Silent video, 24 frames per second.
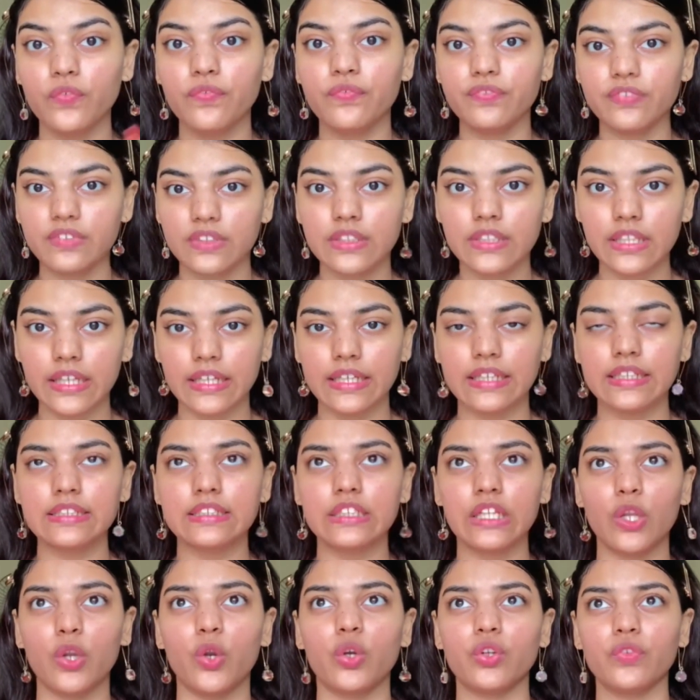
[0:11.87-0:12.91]
things, a lot
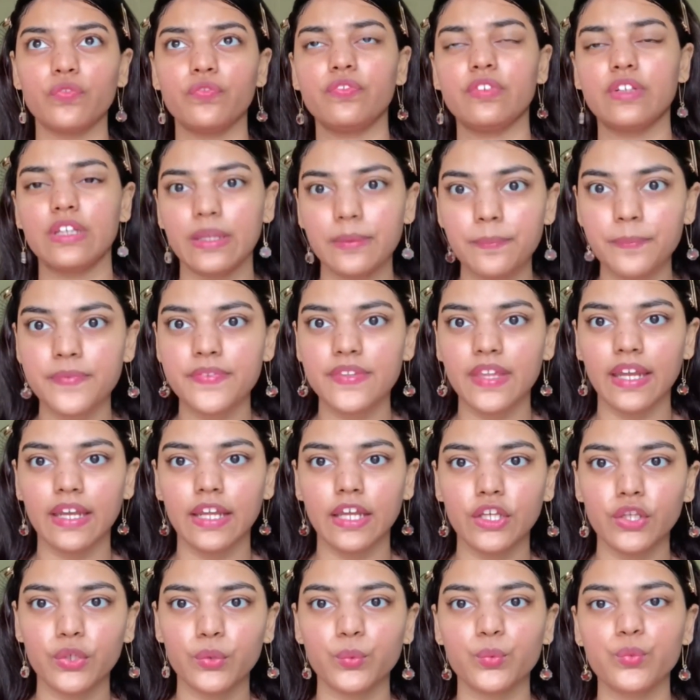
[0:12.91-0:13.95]
of tips that I
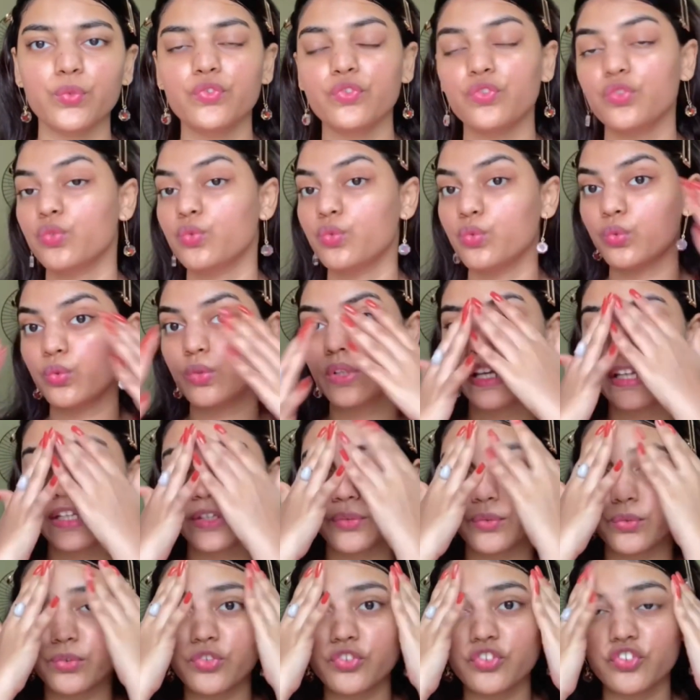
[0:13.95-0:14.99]
use to
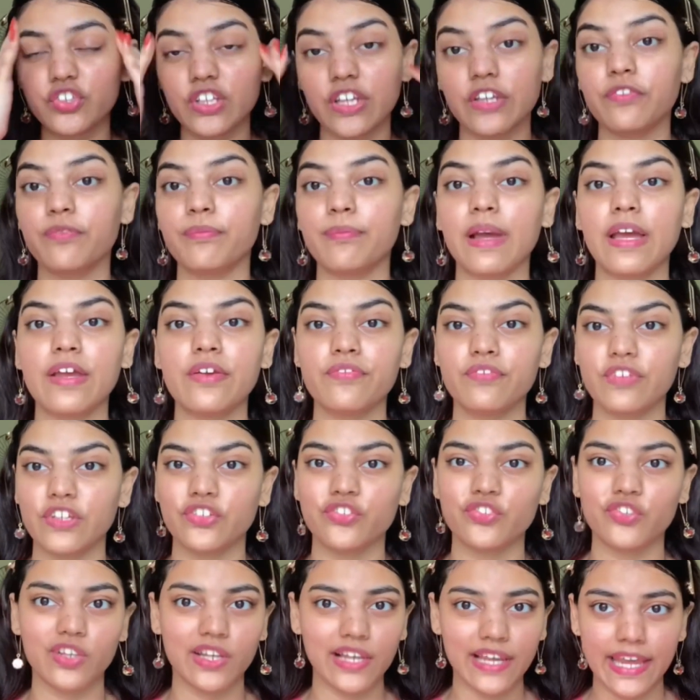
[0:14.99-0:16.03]
shave my facial
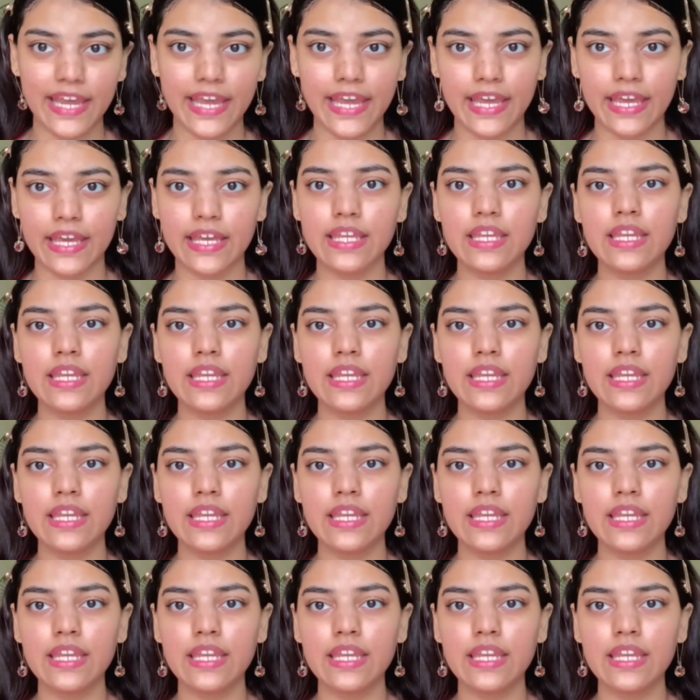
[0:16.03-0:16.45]
hair.